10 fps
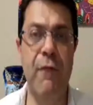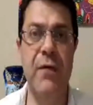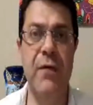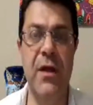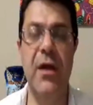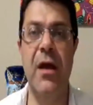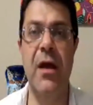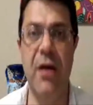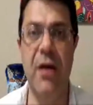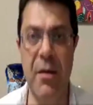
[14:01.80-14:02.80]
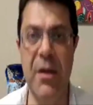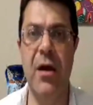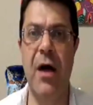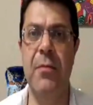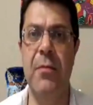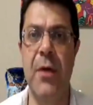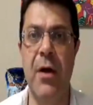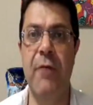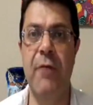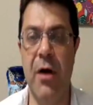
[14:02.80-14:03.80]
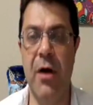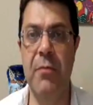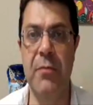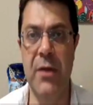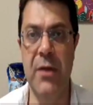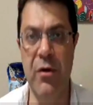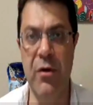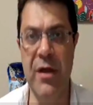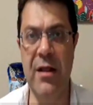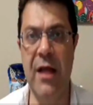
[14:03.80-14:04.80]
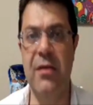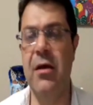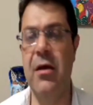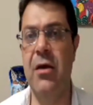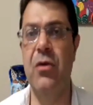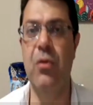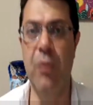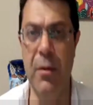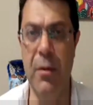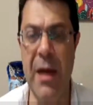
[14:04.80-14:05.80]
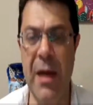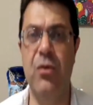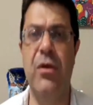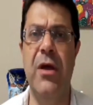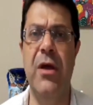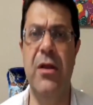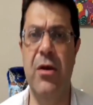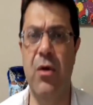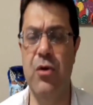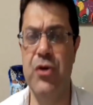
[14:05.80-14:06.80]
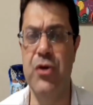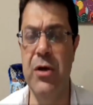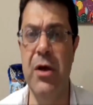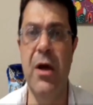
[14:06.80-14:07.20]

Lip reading: the economic hub from the North Atlantic back to the Indian Ocean.